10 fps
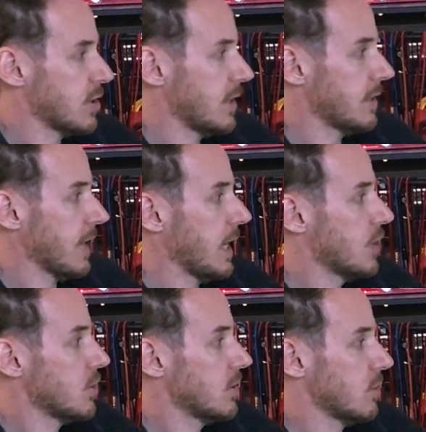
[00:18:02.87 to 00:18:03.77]

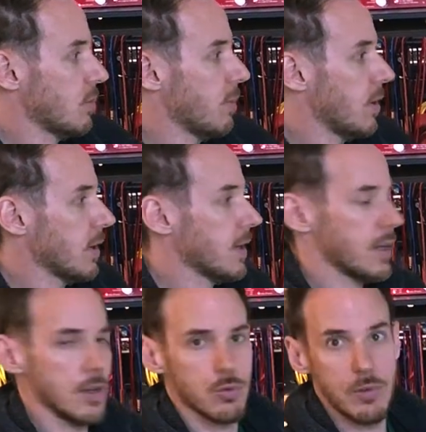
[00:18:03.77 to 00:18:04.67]
intelligence or the plugin
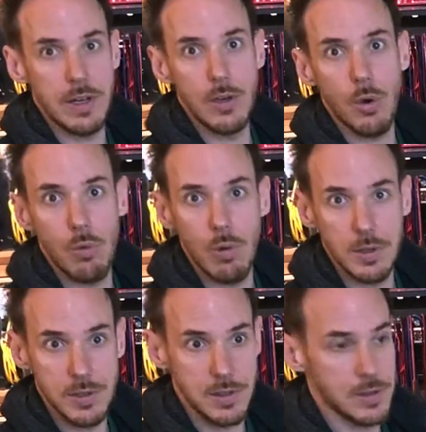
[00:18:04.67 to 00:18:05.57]
cannot really know
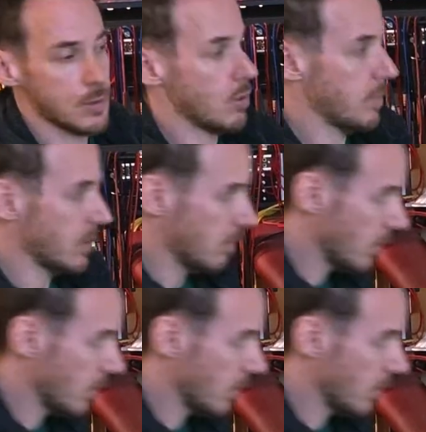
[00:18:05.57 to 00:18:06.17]
what is disturbing and what